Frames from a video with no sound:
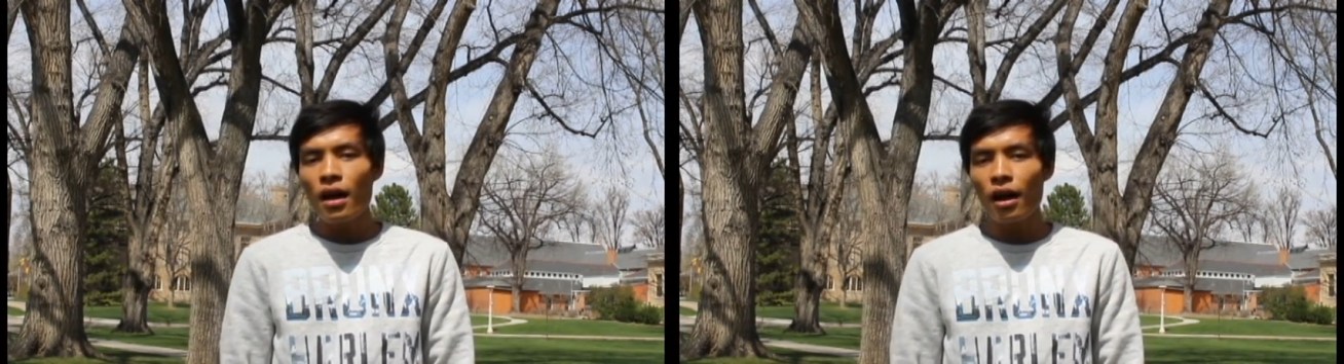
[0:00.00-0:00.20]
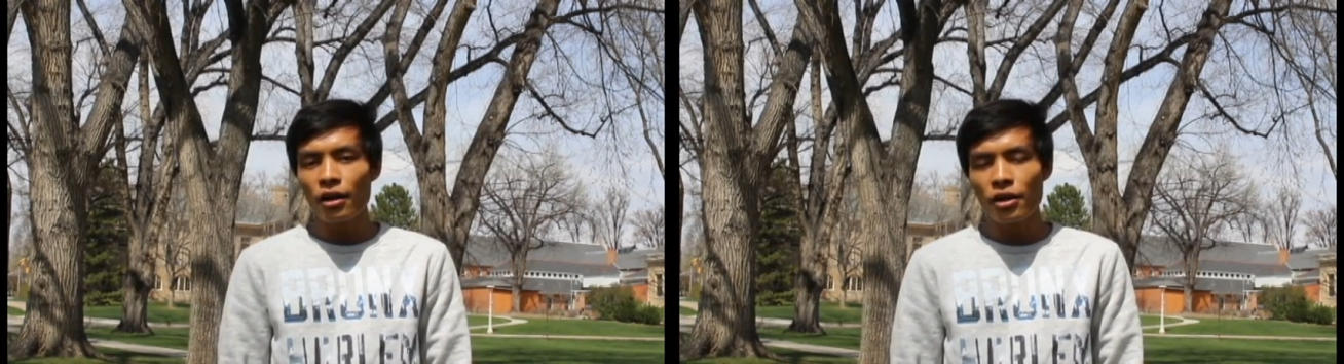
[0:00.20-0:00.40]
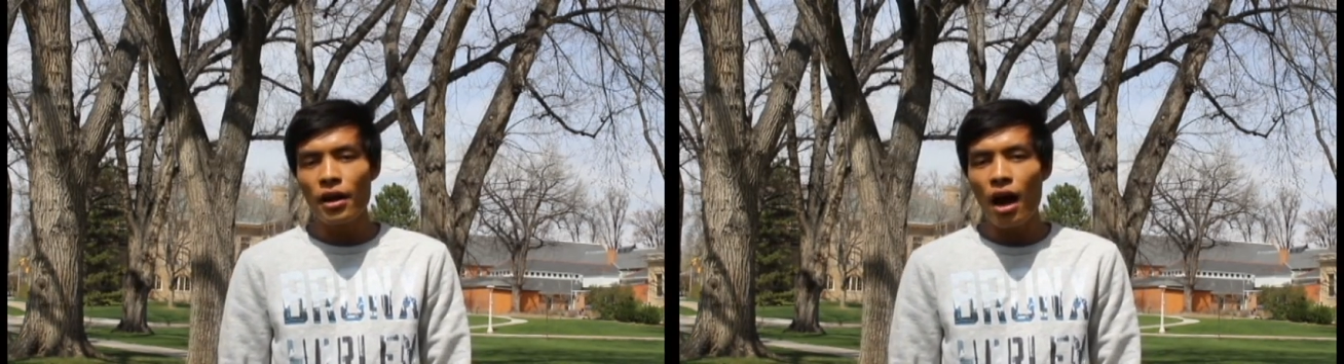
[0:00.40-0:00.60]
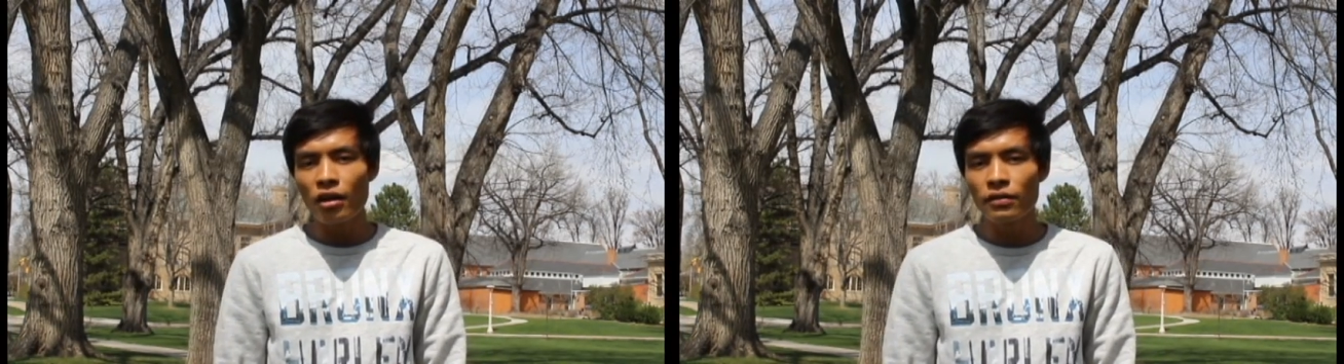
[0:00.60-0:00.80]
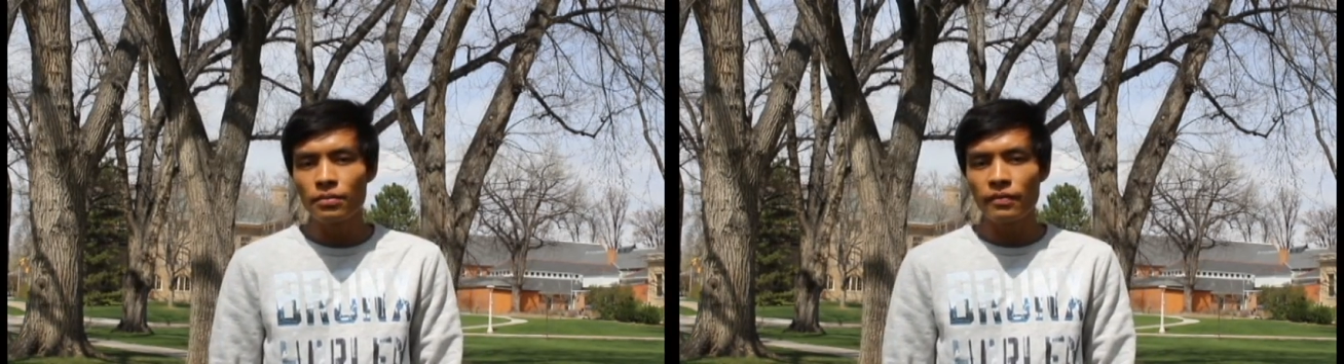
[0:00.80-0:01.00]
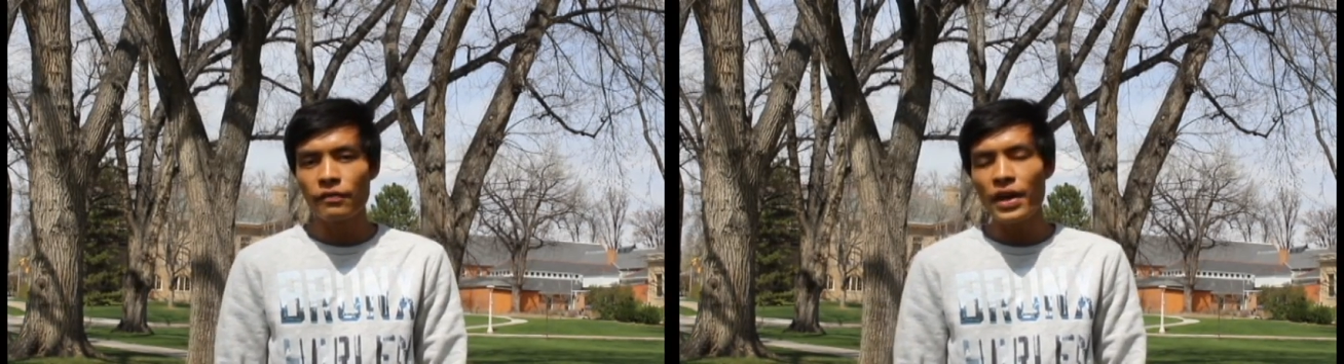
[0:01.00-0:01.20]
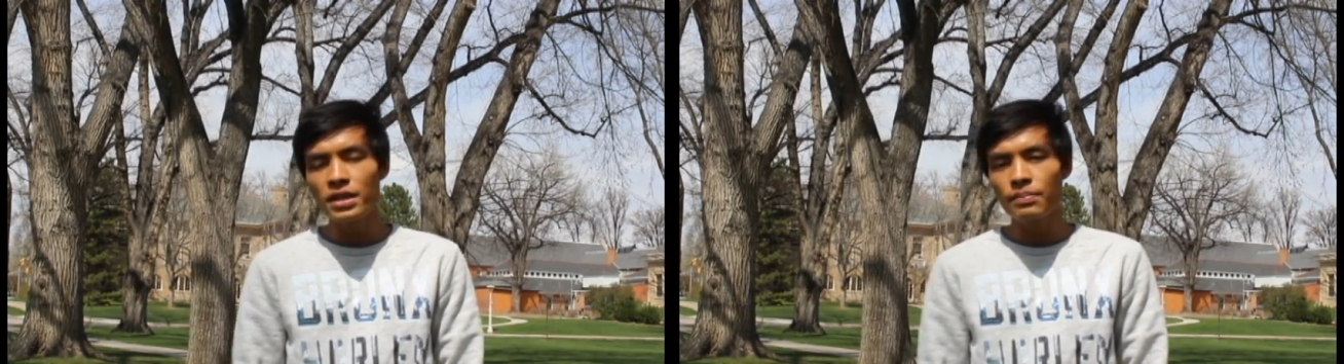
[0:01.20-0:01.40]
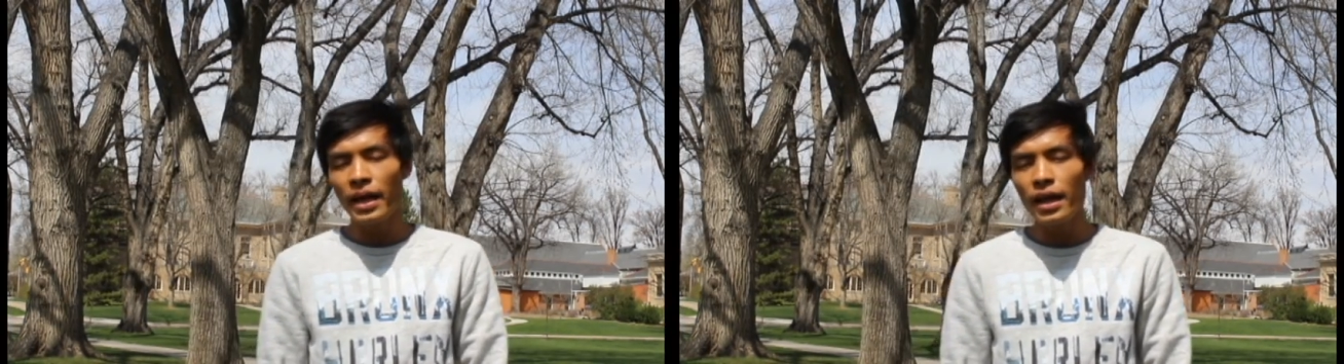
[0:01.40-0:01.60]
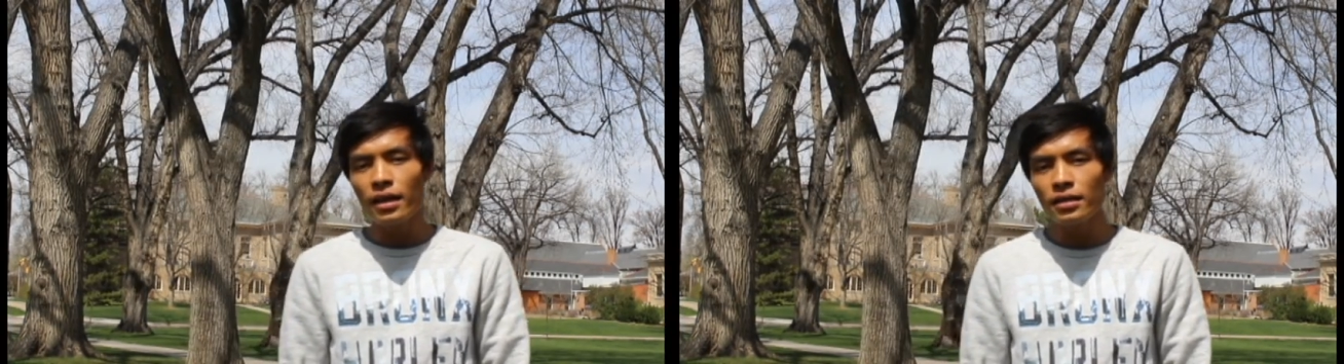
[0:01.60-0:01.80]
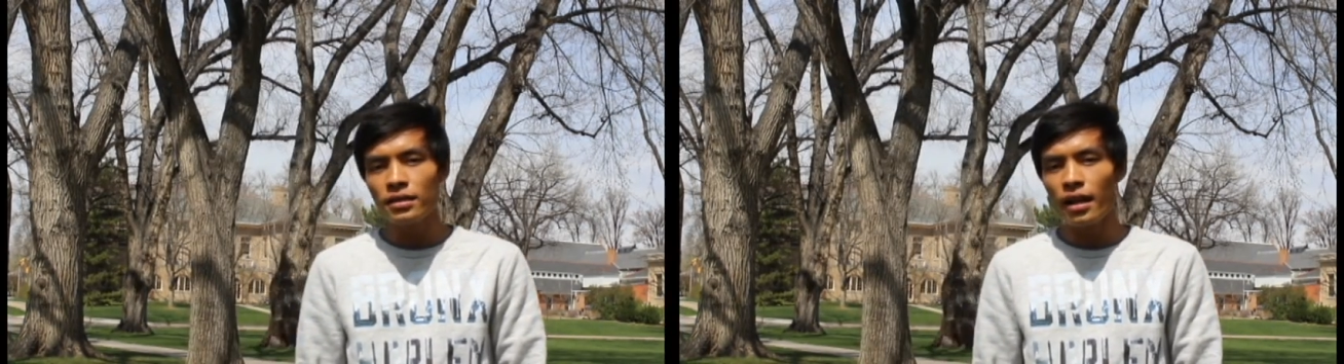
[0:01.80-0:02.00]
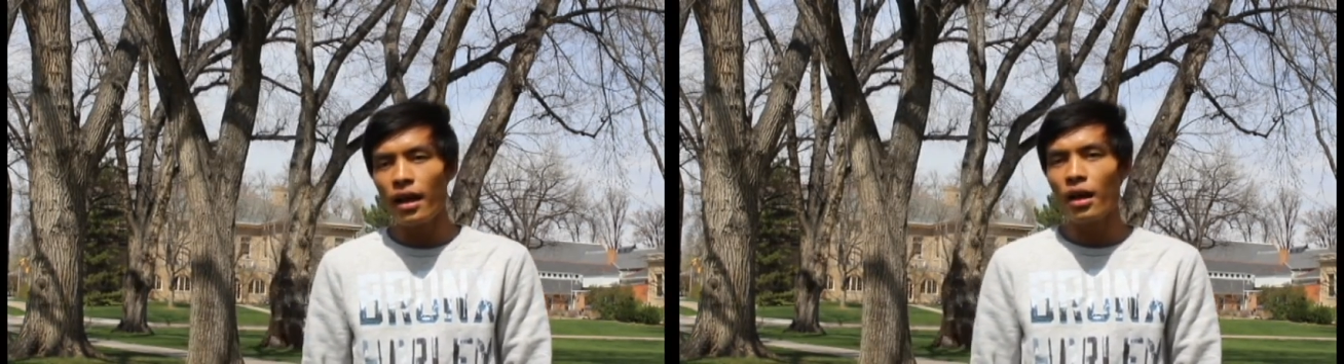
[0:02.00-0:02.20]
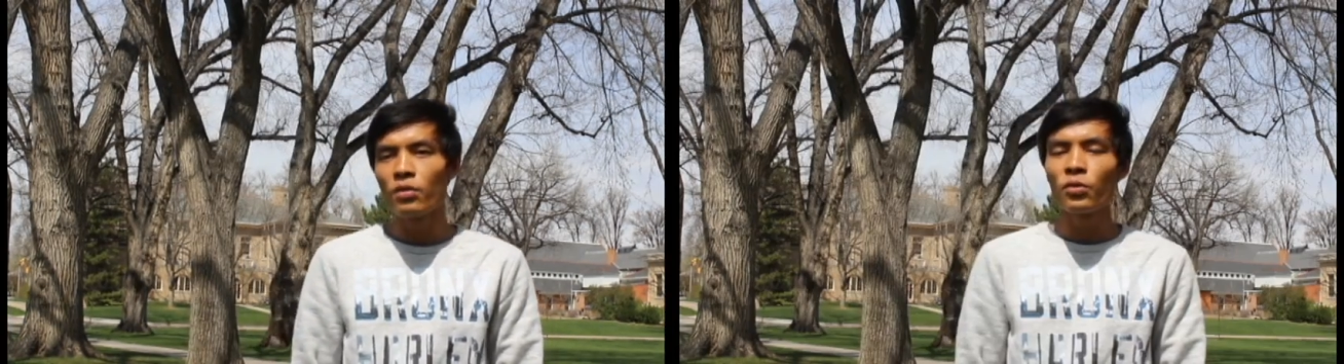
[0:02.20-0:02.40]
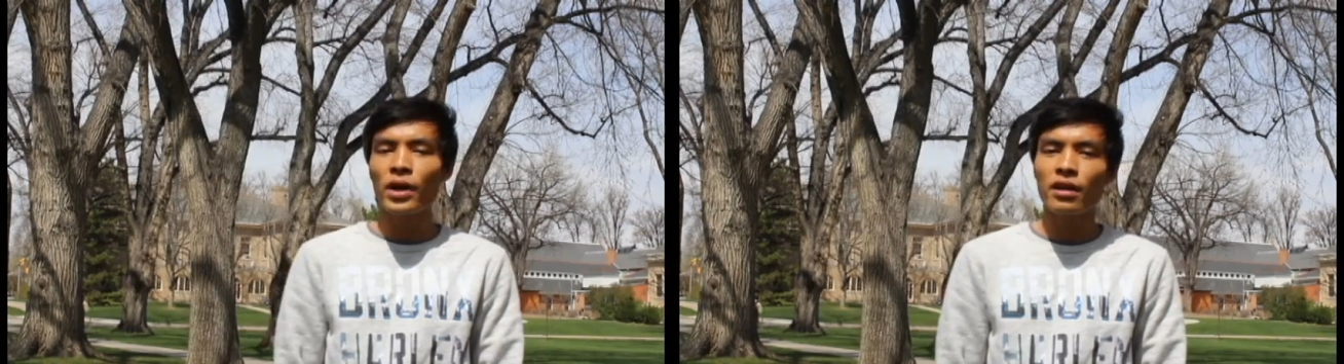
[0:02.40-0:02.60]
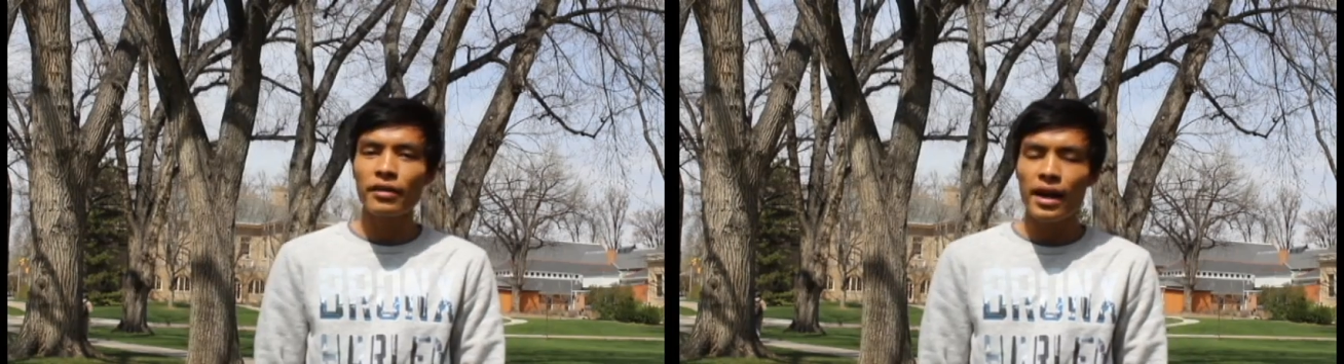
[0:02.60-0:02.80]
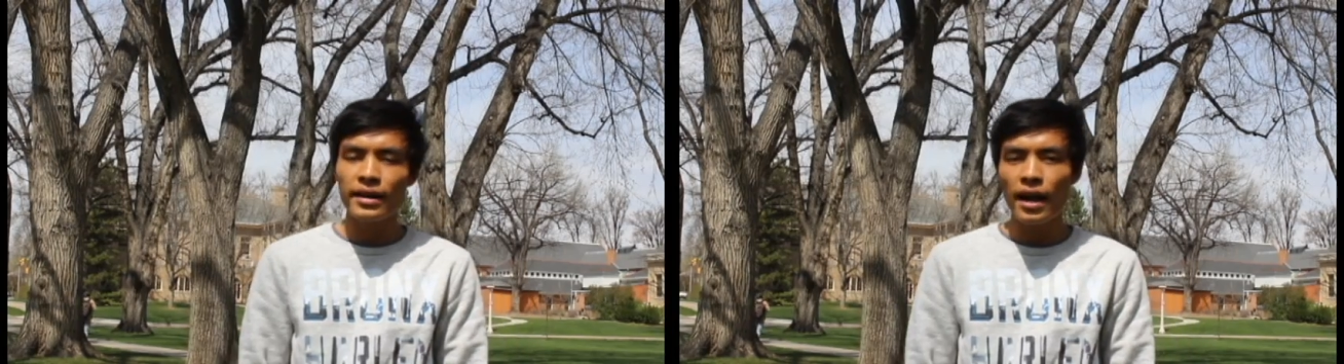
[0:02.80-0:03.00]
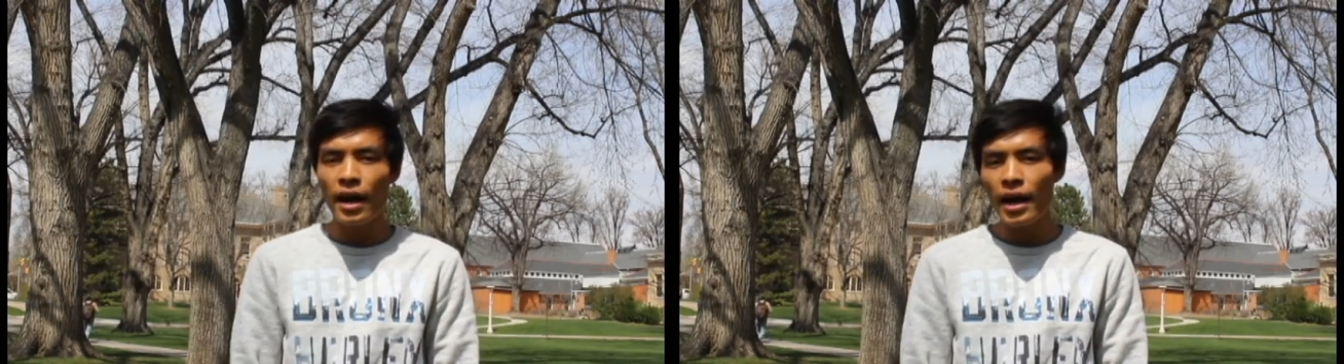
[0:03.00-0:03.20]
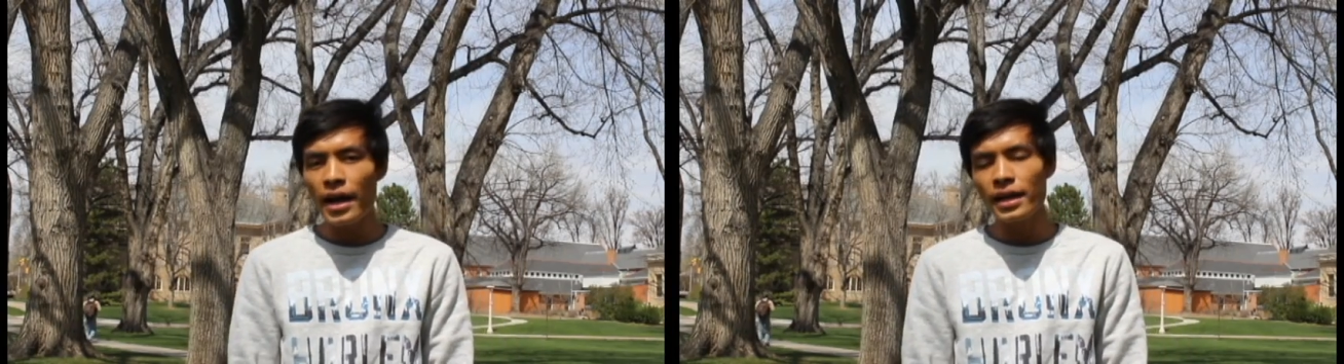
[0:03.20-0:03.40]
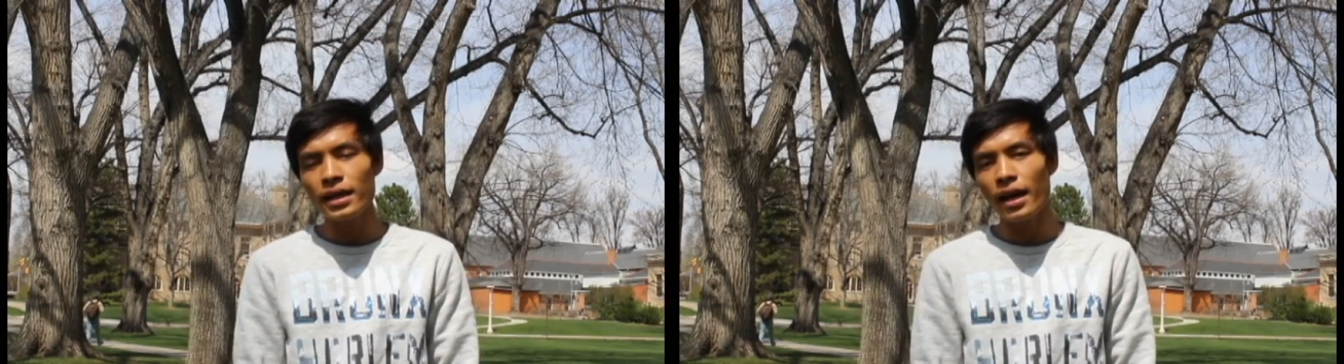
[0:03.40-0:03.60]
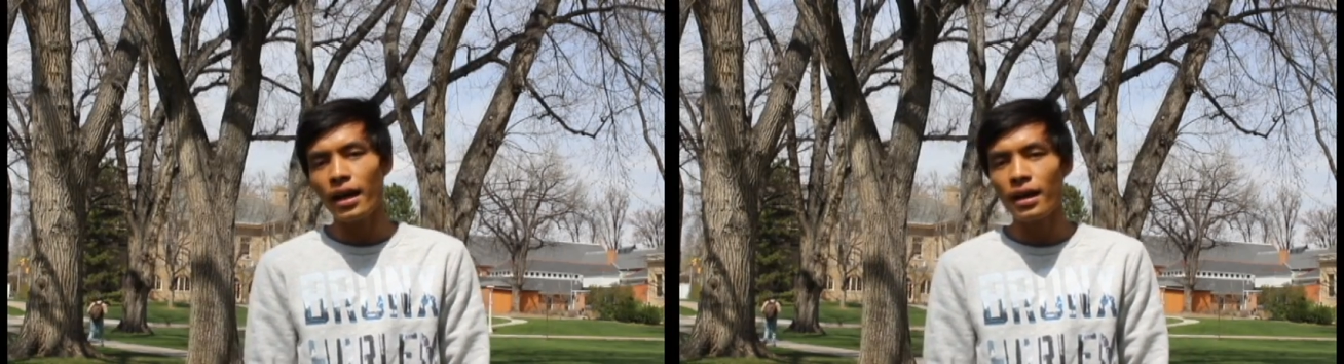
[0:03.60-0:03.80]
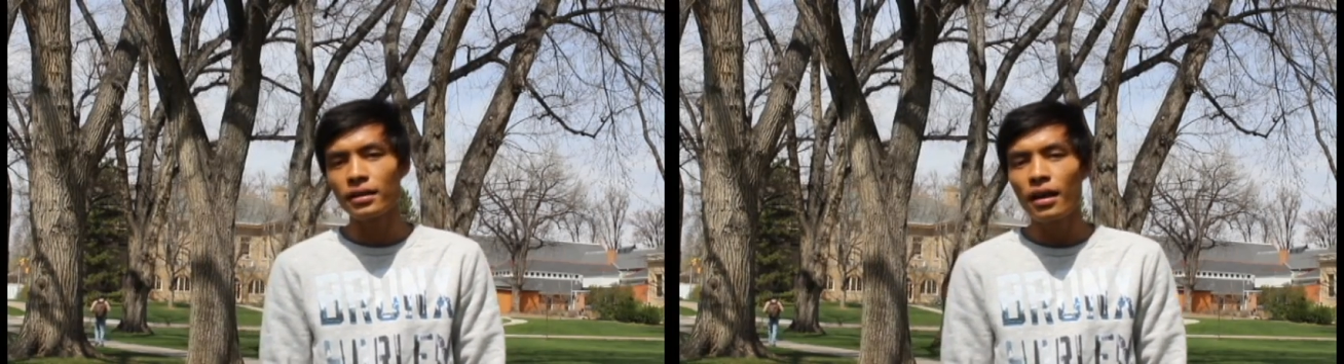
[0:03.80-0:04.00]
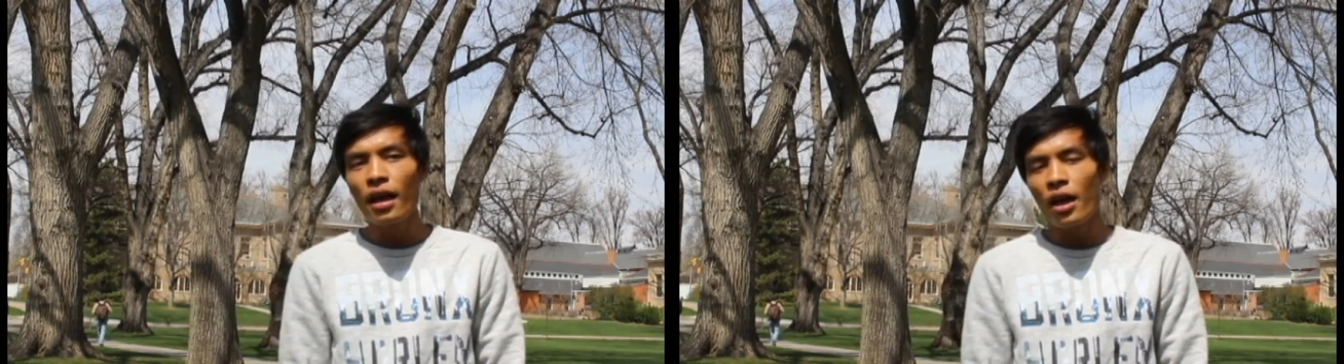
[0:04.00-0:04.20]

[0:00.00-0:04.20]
I learned how to face paint and we went on a night hike and